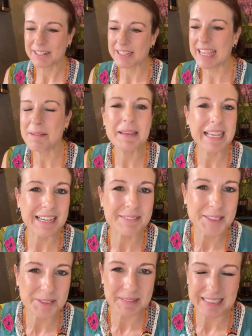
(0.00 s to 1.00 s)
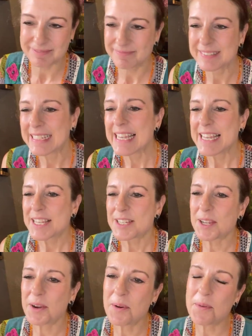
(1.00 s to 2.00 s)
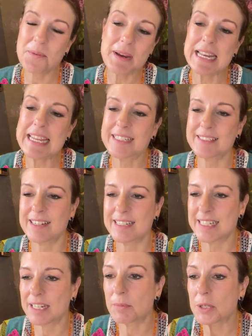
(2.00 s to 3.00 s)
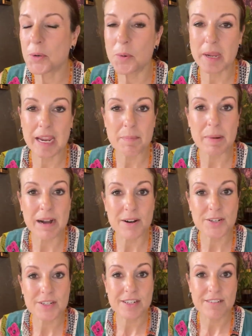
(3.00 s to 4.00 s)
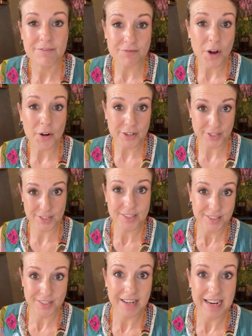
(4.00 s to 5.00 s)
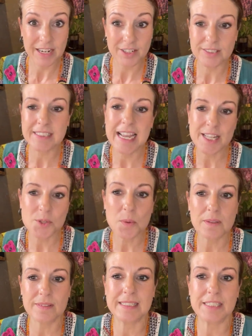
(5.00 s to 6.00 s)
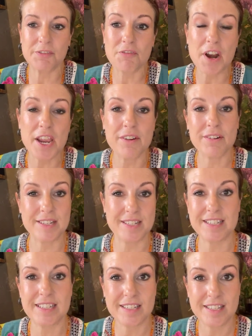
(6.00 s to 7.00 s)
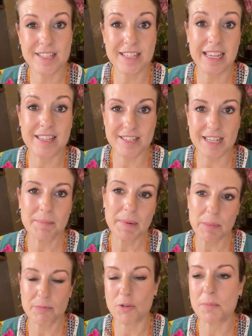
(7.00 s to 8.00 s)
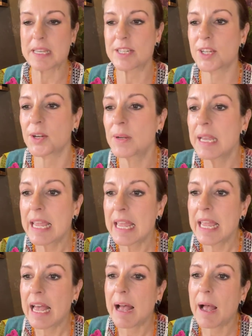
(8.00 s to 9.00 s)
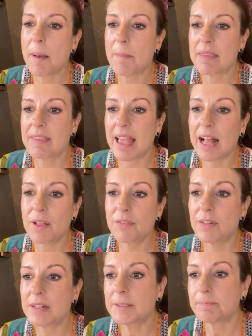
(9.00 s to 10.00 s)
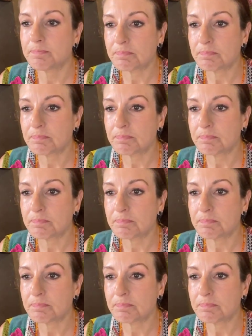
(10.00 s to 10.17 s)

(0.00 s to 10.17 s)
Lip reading: Kimmy gave it to me. So really exciting. We're talking about forest today because that's what this fragrance is summed up for me. So the alpha